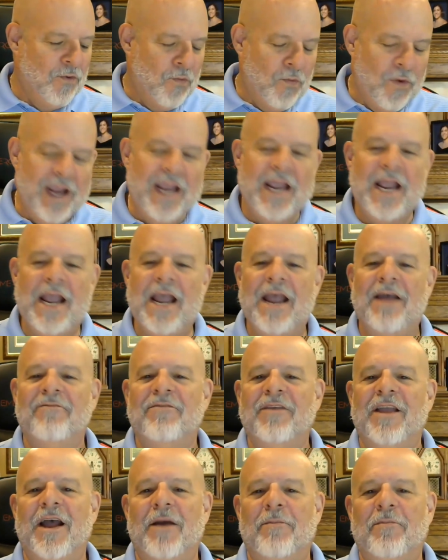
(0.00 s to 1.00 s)
we have
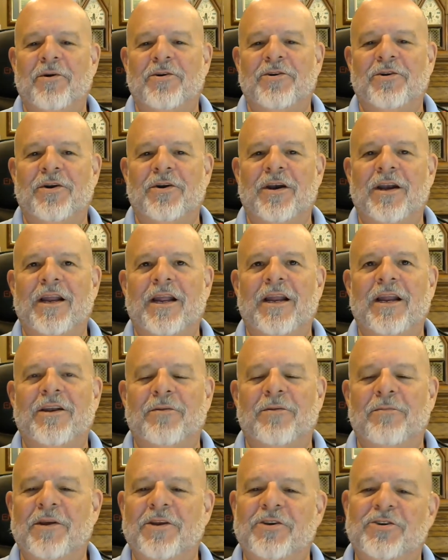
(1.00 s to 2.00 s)
the opportunity
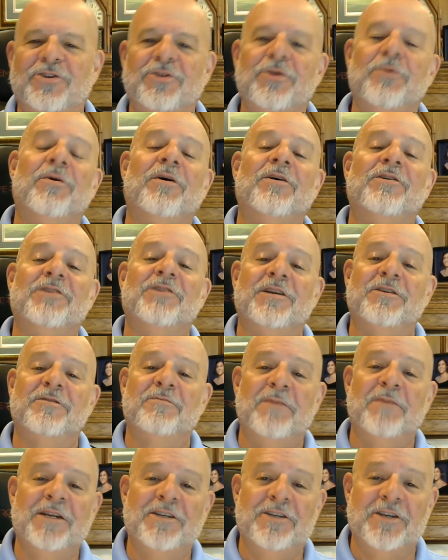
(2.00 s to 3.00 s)
to be stewards as
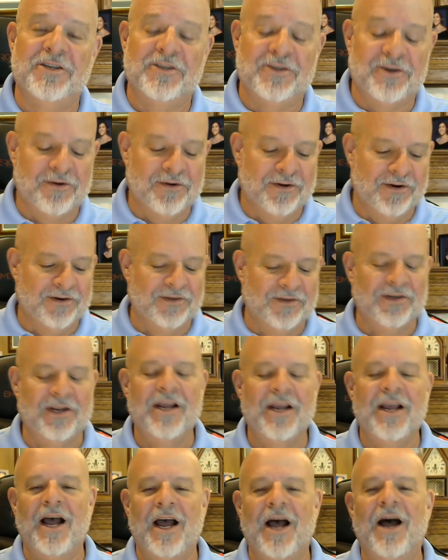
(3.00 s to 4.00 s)
business owners
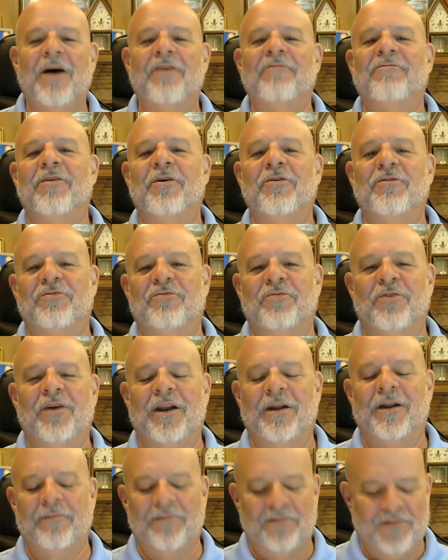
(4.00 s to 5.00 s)
of those
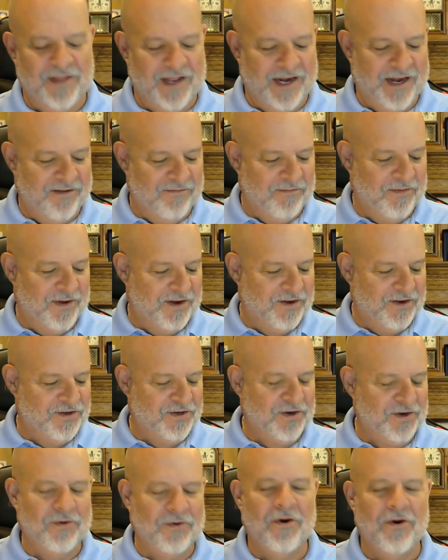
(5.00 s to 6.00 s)
freedoms that have been
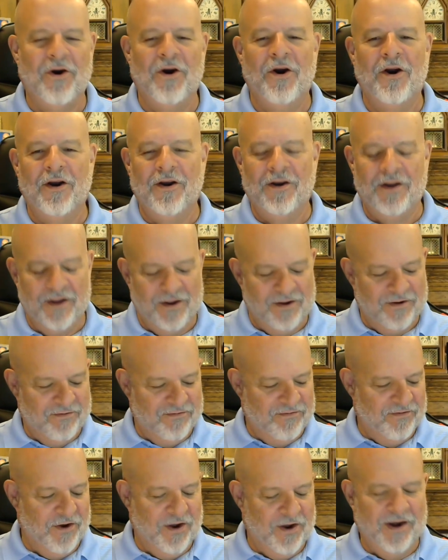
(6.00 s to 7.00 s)
so hard
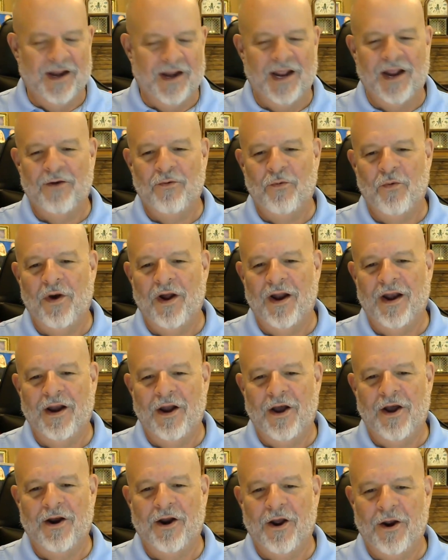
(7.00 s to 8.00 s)
fought and won
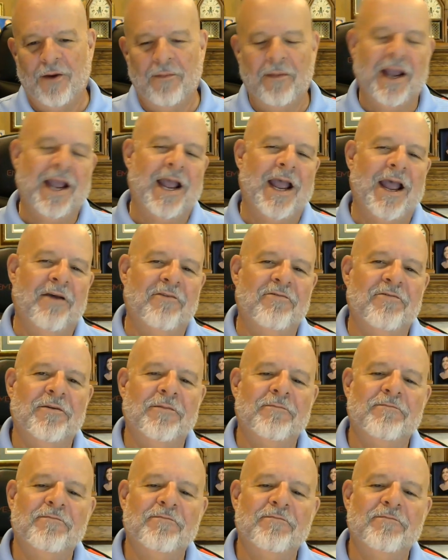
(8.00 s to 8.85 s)
on our behalf.